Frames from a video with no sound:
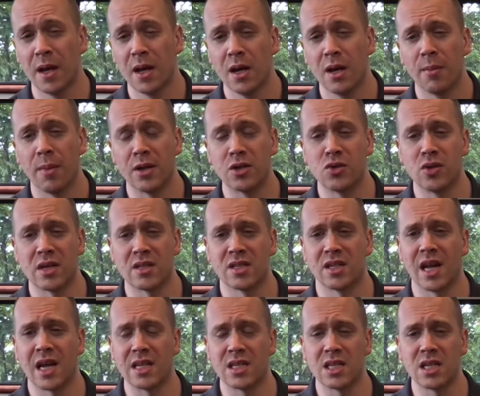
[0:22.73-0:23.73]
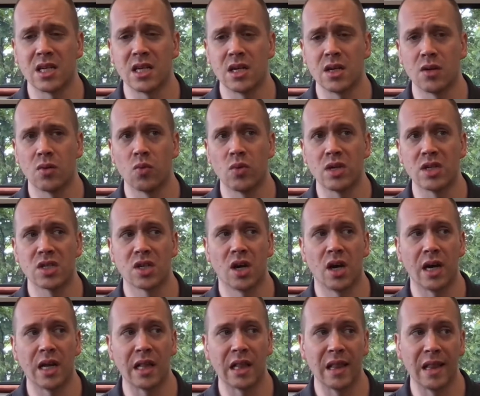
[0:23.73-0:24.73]
By 2019, we saw
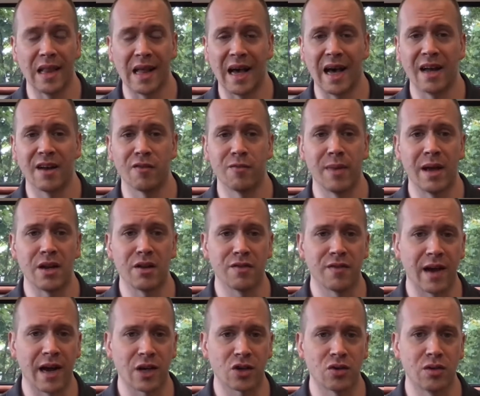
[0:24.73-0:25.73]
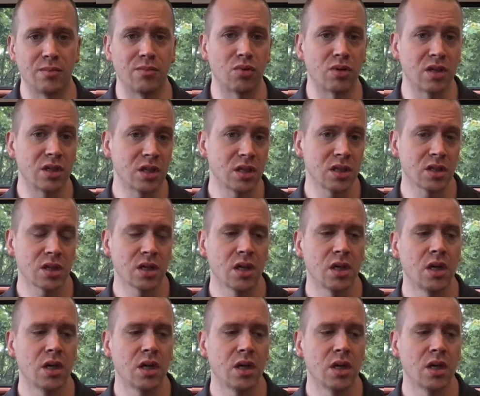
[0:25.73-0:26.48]
a lot of manufacturing breaches.